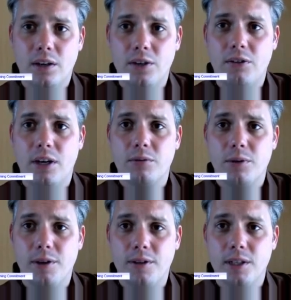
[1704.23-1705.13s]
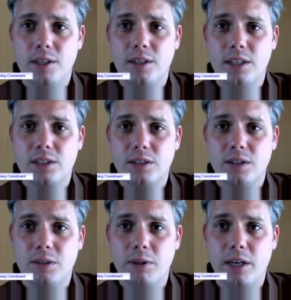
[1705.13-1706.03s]
alright, well,
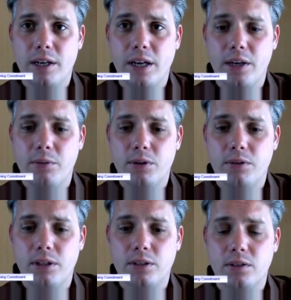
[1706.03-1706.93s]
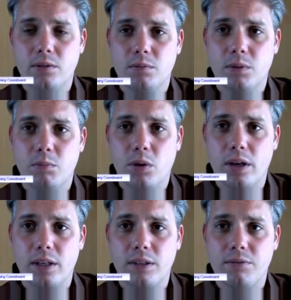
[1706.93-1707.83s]
we're going ahead with the rest of the product.